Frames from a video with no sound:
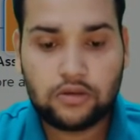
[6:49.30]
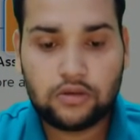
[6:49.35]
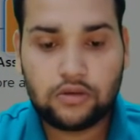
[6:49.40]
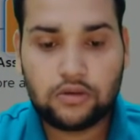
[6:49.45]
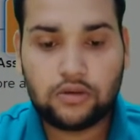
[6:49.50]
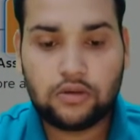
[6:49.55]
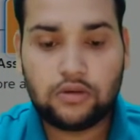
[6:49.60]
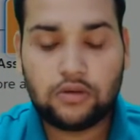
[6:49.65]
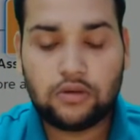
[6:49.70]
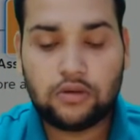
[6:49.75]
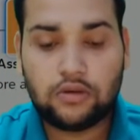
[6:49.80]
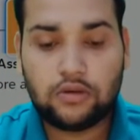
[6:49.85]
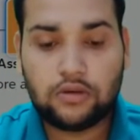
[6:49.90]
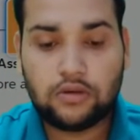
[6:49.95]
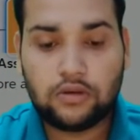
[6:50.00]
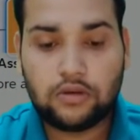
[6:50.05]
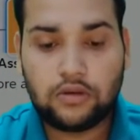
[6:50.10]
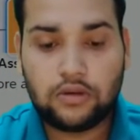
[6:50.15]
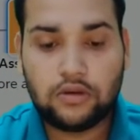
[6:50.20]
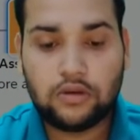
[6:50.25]

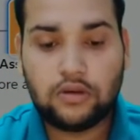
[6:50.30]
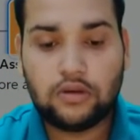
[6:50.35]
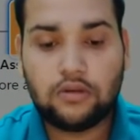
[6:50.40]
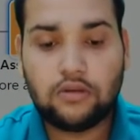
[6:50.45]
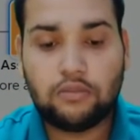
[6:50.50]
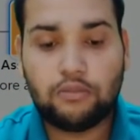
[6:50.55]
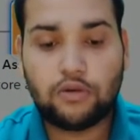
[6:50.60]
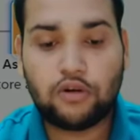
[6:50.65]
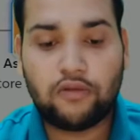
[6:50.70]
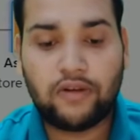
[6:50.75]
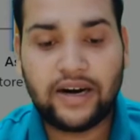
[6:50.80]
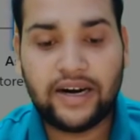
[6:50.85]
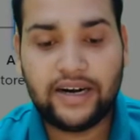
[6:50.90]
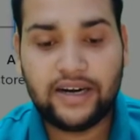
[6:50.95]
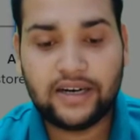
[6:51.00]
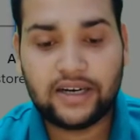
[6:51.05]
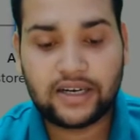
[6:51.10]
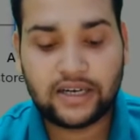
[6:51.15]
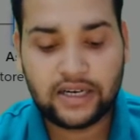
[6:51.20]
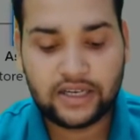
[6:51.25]
So
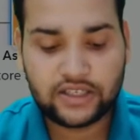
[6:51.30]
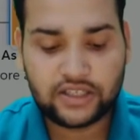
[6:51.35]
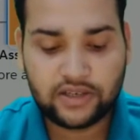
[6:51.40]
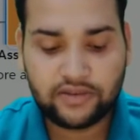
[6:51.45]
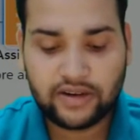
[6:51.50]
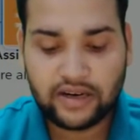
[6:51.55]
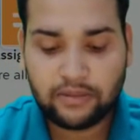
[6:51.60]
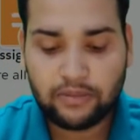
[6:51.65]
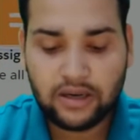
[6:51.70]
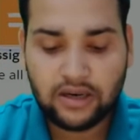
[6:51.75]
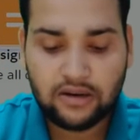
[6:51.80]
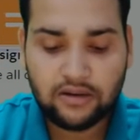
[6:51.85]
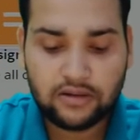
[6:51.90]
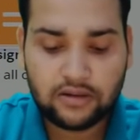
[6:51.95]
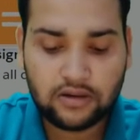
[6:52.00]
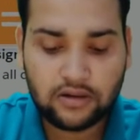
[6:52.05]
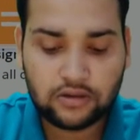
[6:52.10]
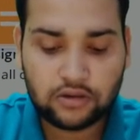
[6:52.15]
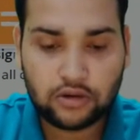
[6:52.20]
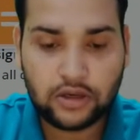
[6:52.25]
provide a collection variable.
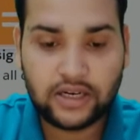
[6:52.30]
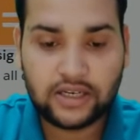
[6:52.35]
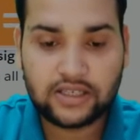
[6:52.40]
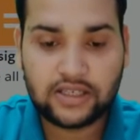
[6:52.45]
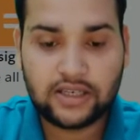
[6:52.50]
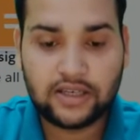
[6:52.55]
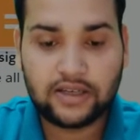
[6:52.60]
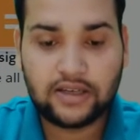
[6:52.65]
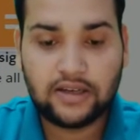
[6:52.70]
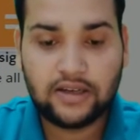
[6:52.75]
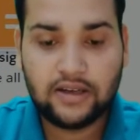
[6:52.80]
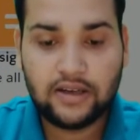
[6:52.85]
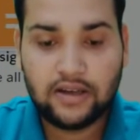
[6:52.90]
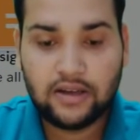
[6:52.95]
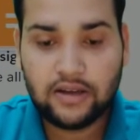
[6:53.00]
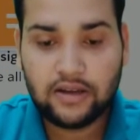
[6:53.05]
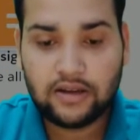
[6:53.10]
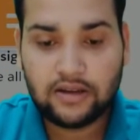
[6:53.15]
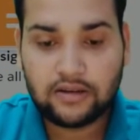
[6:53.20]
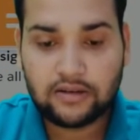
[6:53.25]
So let's say
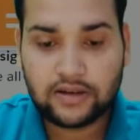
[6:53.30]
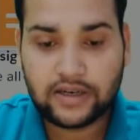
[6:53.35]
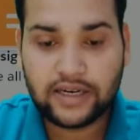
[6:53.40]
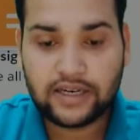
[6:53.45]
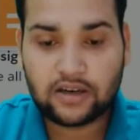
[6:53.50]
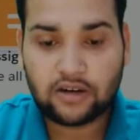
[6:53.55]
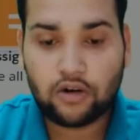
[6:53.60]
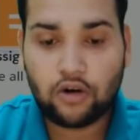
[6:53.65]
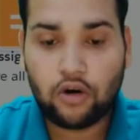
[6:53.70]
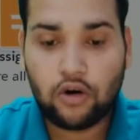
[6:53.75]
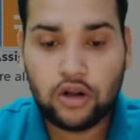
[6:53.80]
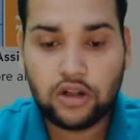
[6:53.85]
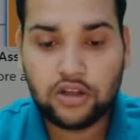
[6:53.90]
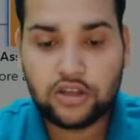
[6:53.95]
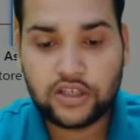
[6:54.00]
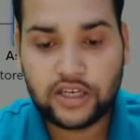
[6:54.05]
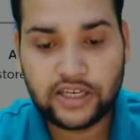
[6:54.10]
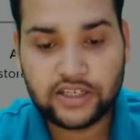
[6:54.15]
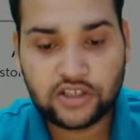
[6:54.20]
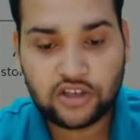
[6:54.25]
get all
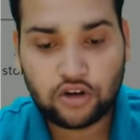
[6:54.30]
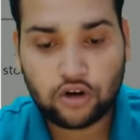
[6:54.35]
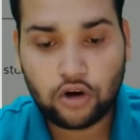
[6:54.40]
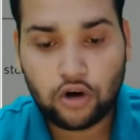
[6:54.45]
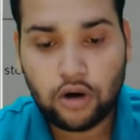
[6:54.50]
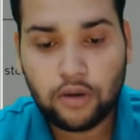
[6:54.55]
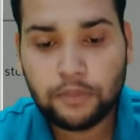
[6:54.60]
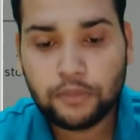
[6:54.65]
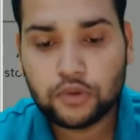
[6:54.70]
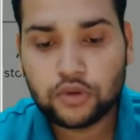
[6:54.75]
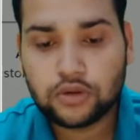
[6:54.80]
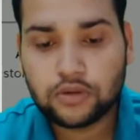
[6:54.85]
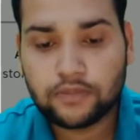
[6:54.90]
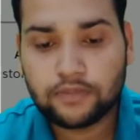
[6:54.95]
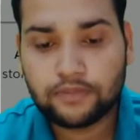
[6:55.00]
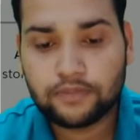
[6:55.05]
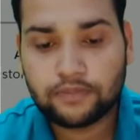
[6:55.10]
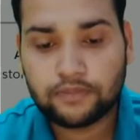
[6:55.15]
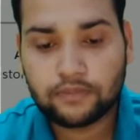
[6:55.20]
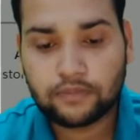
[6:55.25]
changed ops,
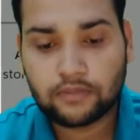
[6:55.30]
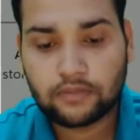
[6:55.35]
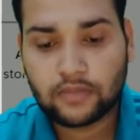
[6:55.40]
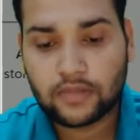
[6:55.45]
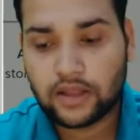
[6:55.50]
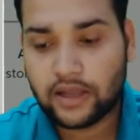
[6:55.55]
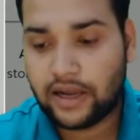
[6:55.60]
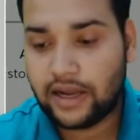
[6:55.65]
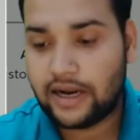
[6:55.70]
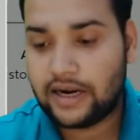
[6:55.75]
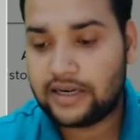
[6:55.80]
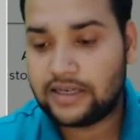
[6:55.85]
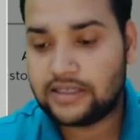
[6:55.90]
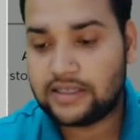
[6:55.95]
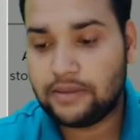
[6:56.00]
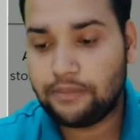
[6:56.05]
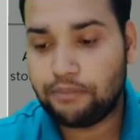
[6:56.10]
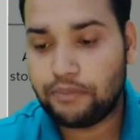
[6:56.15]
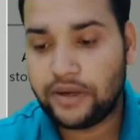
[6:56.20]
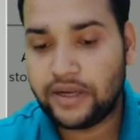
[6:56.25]
and
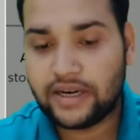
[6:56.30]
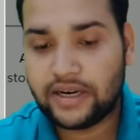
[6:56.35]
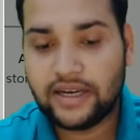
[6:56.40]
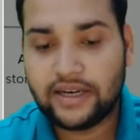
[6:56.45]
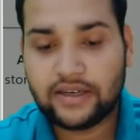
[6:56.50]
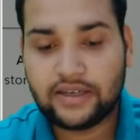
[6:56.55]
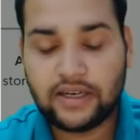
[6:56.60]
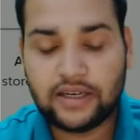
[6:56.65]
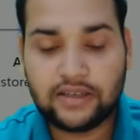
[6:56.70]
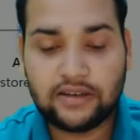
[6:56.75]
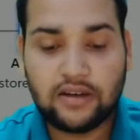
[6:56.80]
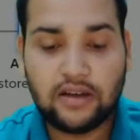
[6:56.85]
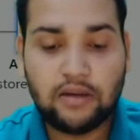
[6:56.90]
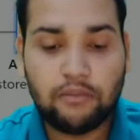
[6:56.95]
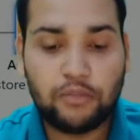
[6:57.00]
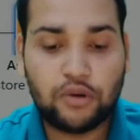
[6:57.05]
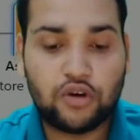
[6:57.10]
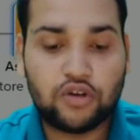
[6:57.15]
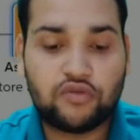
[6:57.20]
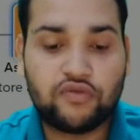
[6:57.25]
simply click done,
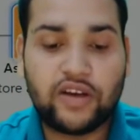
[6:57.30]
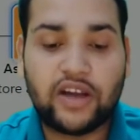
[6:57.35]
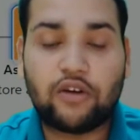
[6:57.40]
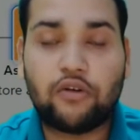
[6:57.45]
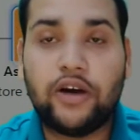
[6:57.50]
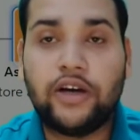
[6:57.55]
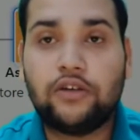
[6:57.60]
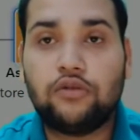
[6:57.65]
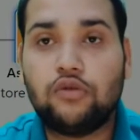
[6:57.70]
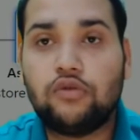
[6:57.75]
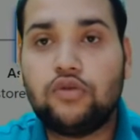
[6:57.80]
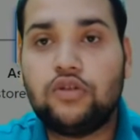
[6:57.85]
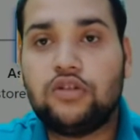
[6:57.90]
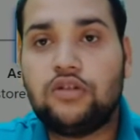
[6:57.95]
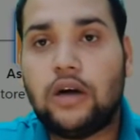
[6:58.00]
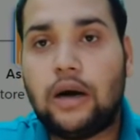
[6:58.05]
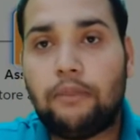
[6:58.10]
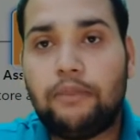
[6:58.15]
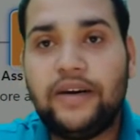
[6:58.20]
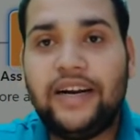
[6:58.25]
because we are going to
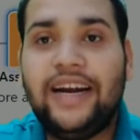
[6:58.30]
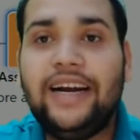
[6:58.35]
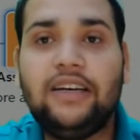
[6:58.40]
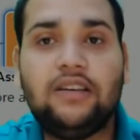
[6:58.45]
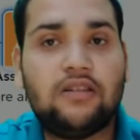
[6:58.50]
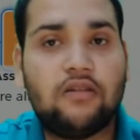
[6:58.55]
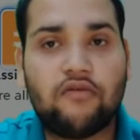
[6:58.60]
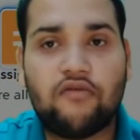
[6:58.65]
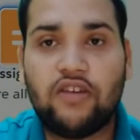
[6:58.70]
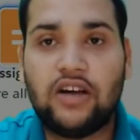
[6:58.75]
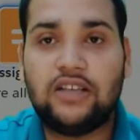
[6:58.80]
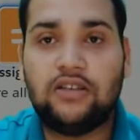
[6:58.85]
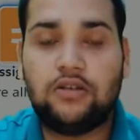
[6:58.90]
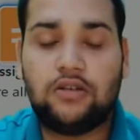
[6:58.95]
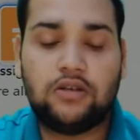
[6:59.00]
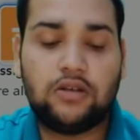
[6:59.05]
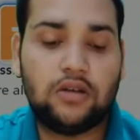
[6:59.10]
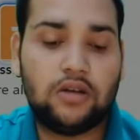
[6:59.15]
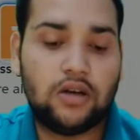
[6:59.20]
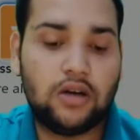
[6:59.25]
update
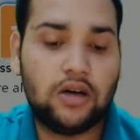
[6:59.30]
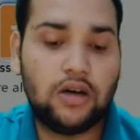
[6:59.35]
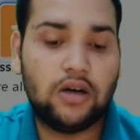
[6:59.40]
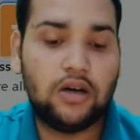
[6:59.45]
once.